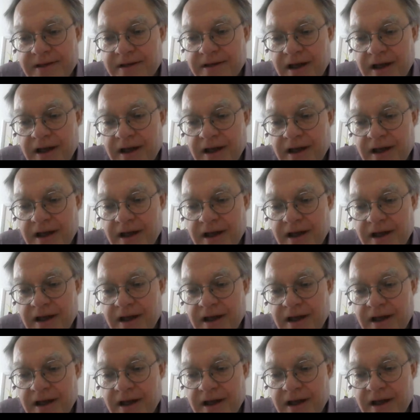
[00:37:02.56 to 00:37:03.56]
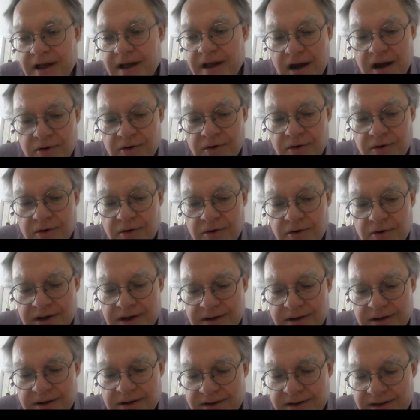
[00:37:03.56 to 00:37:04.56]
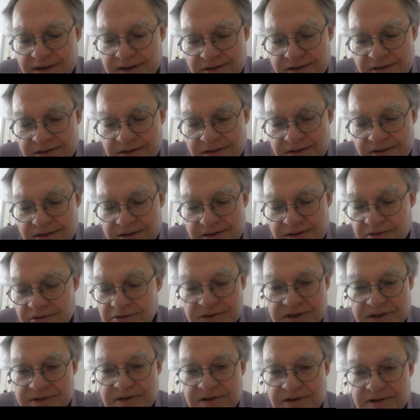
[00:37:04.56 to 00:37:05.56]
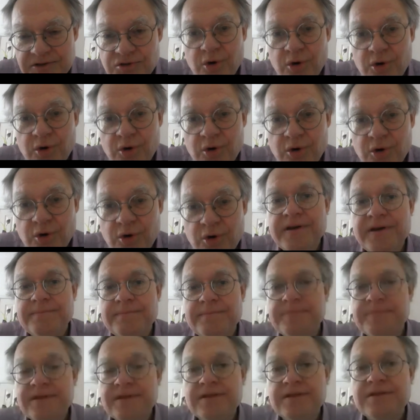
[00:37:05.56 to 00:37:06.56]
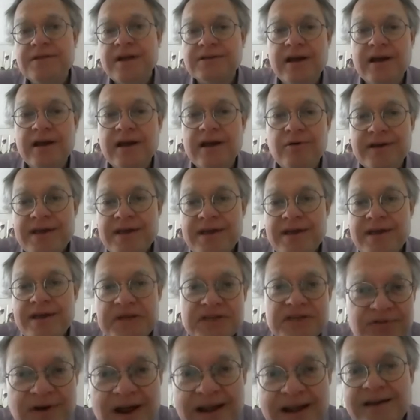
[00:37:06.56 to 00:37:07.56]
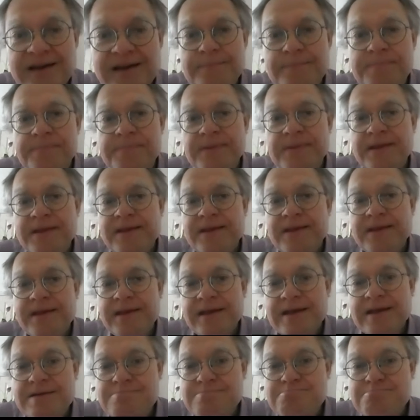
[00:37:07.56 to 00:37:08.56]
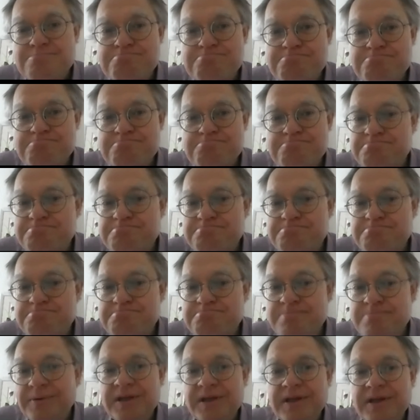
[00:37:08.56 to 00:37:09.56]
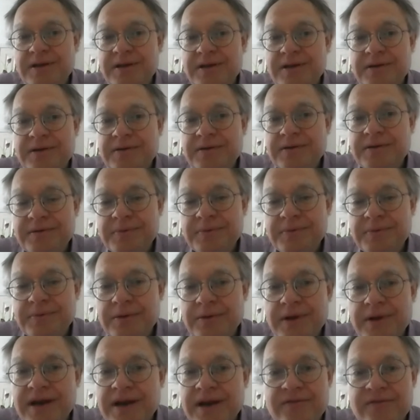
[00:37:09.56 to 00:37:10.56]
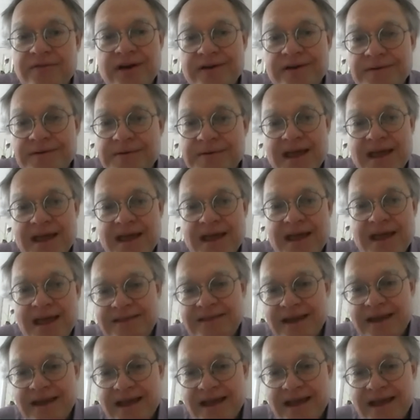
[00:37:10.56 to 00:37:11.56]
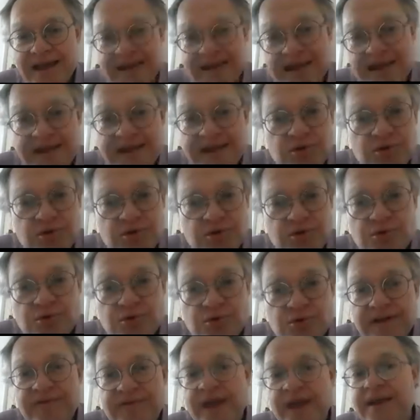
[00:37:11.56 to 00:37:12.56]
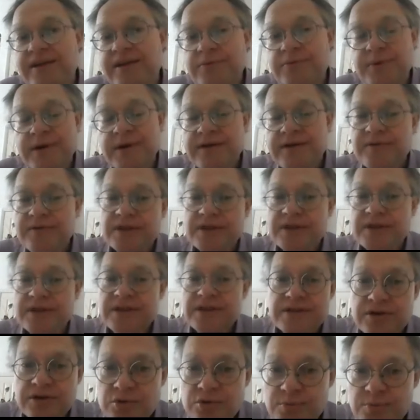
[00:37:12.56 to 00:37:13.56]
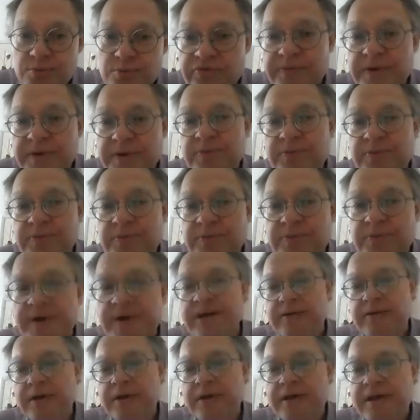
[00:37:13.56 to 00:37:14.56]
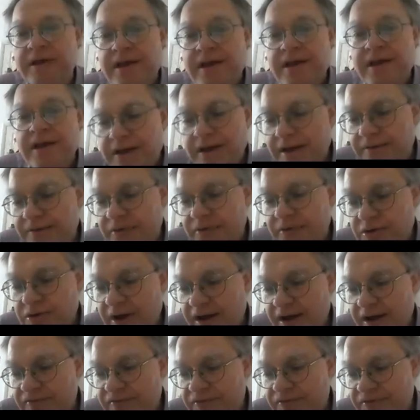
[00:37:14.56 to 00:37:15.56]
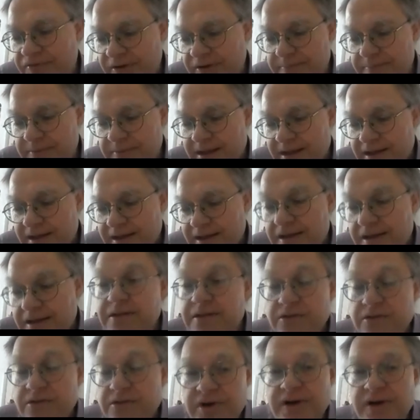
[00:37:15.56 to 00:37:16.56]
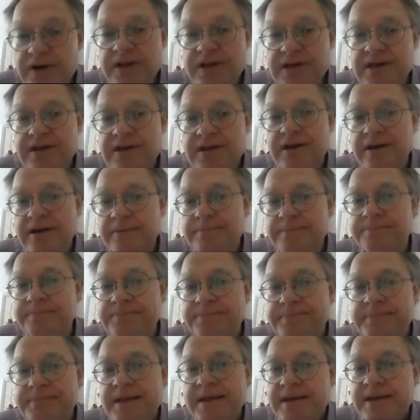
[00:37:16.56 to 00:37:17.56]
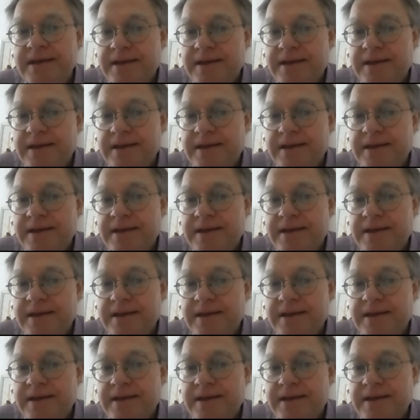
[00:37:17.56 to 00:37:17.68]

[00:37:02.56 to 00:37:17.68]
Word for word: our it's not just a job. Um, th this is actually our mission, if you like. Um, um we, we, whenever eh, there is a new event, whenever there's a new movement, whenever uh, you have uh, historic um,